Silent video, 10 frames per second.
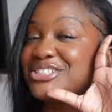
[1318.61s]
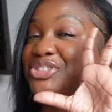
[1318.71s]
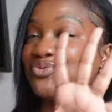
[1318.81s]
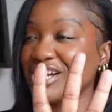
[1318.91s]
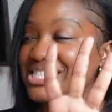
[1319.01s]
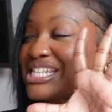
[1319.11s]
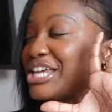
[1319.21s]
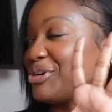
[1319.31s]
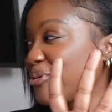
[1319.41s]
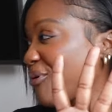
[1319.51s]
Trust
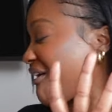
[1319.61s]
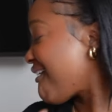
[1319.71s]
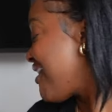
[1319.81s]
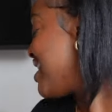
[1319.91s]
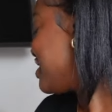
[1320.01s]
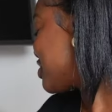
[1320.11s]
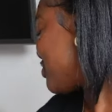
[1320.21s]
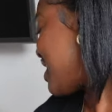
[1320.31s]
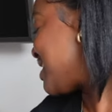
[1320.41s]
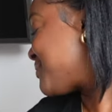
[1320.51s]
your girl. So
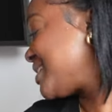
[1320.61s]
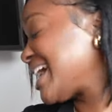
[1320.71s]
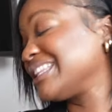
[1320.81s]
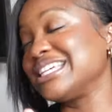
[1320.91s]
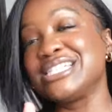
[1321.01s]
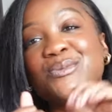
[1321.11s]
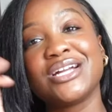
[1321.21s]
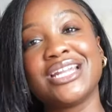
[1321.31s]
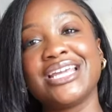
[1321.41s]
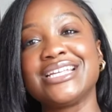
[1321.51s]
last but not least, we're
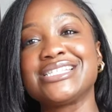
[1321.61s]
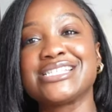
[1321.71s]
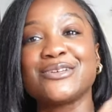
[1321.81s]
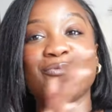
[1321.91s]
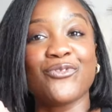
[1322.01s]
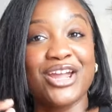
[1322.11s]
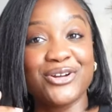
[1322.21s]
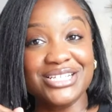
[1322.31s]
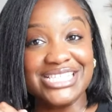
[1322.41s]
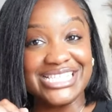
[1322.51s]
gonna get into some
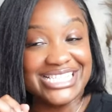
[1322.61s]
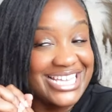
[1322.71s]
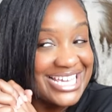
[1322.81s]
fragrances.